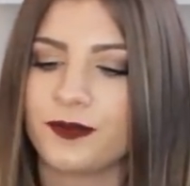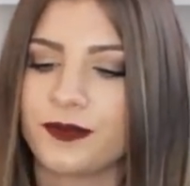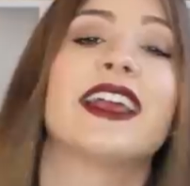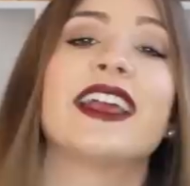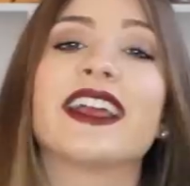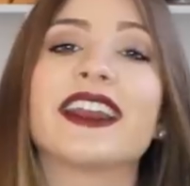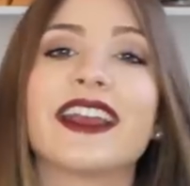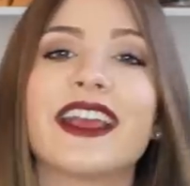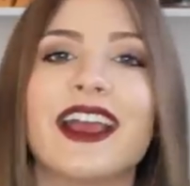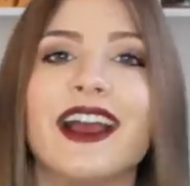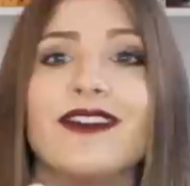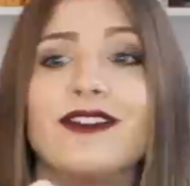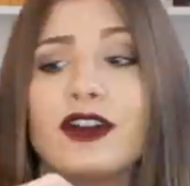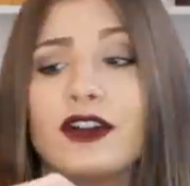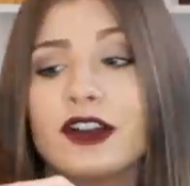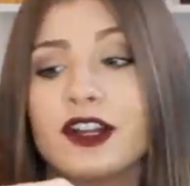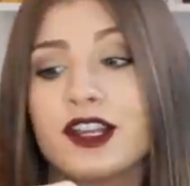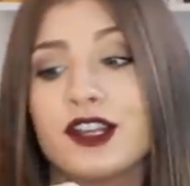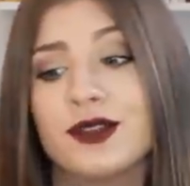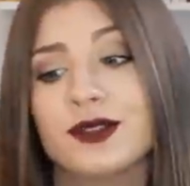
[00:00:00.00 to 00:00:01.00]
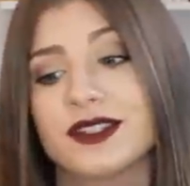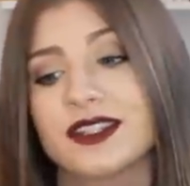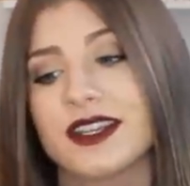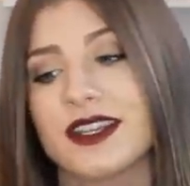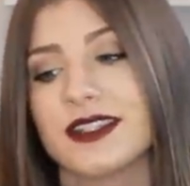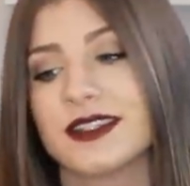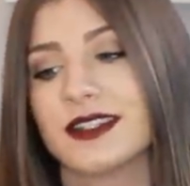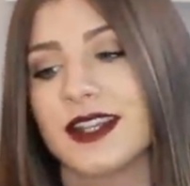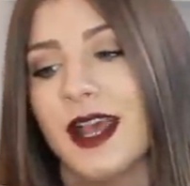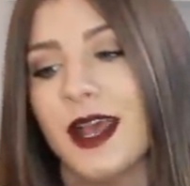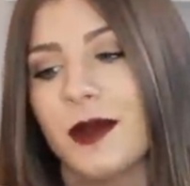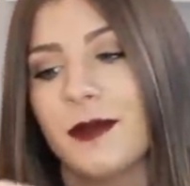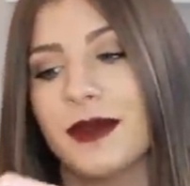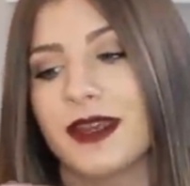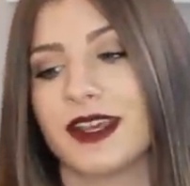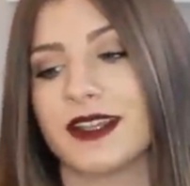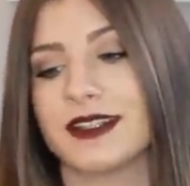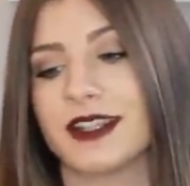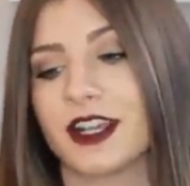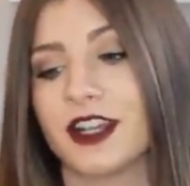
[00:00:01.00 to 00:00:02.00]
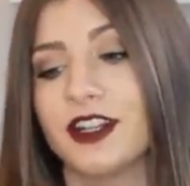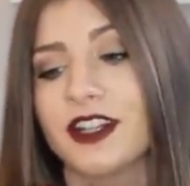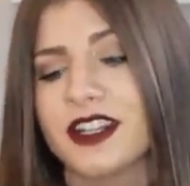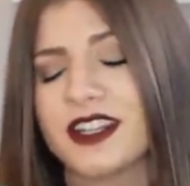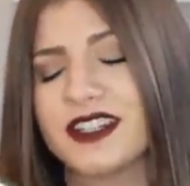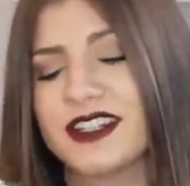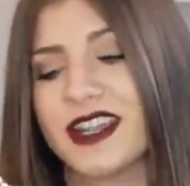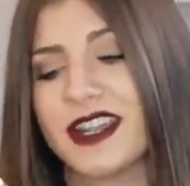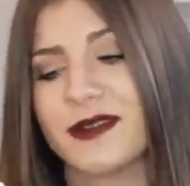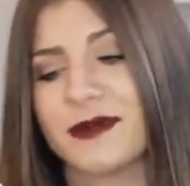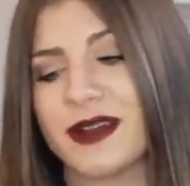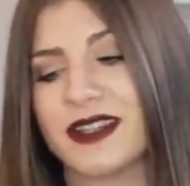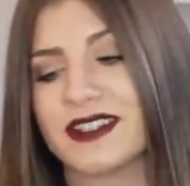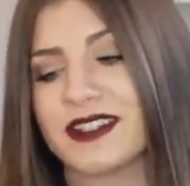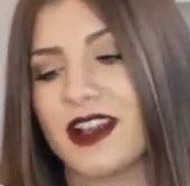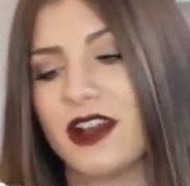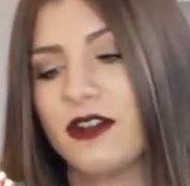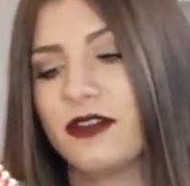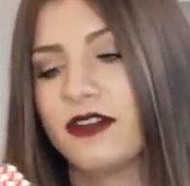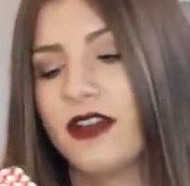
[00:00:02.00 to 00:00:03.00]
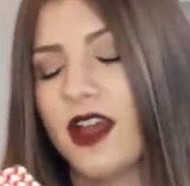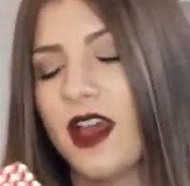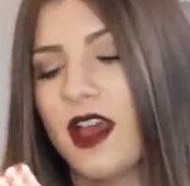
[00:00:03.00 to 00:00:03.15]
And I have already used this because I couldn't contain myself.